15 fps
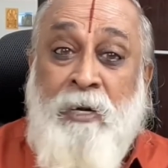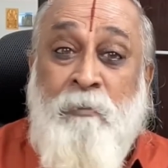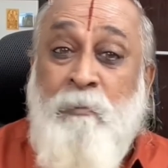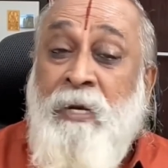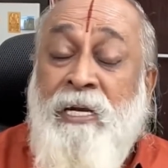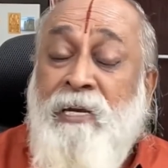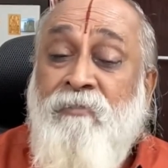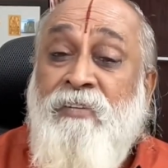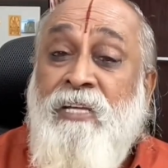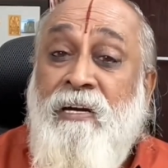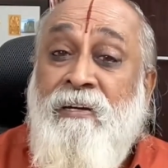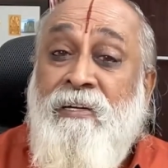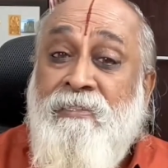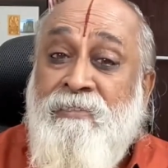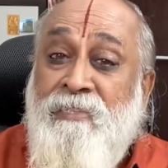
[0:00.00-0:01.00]
But many of
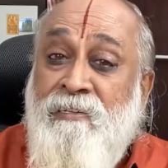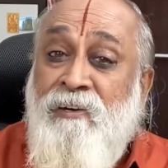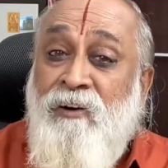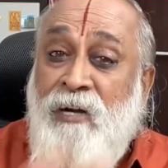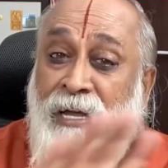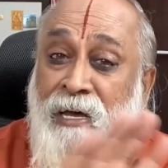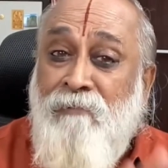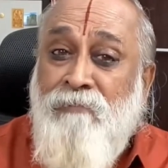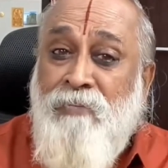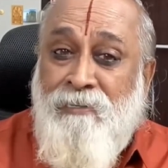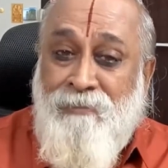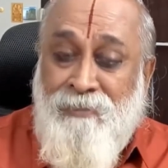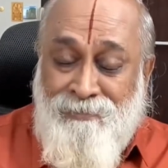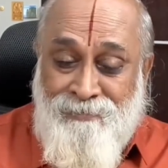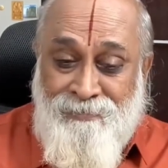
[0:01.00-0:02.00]
the elders did not have
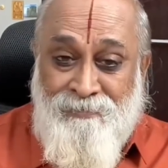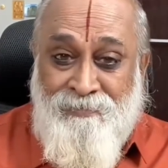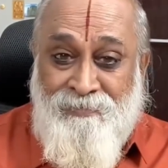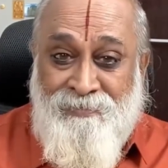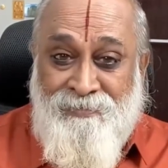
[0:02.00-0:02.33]
that.